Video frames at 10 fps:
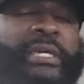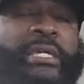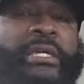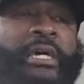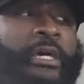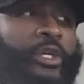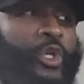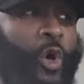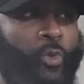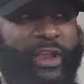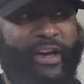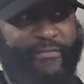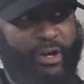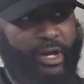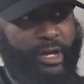me, you know,
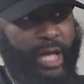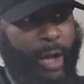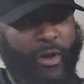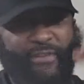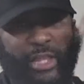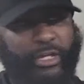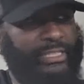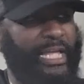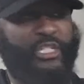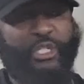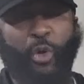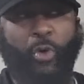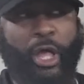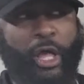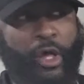however I looked at
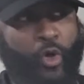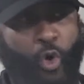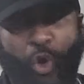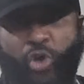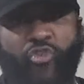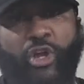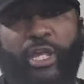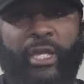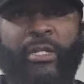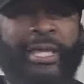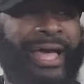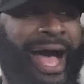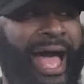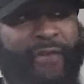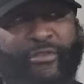Joel or Crooked,
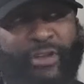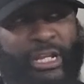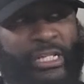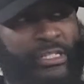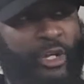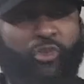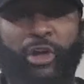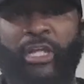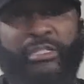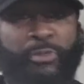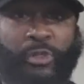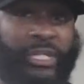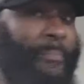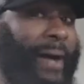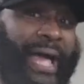I haven't really listened to Crooked's
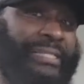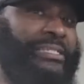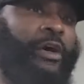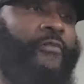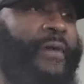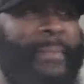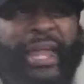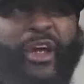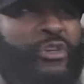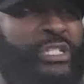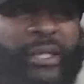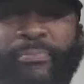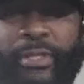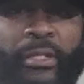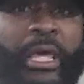music by itself. I might have heard
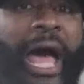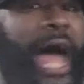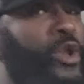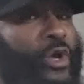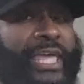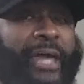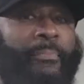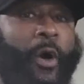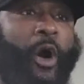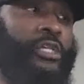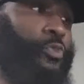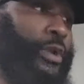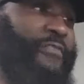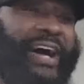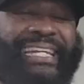something. I know he had bars,
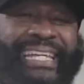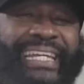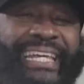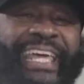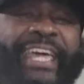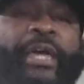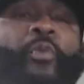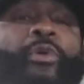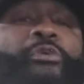whatever I did hear when I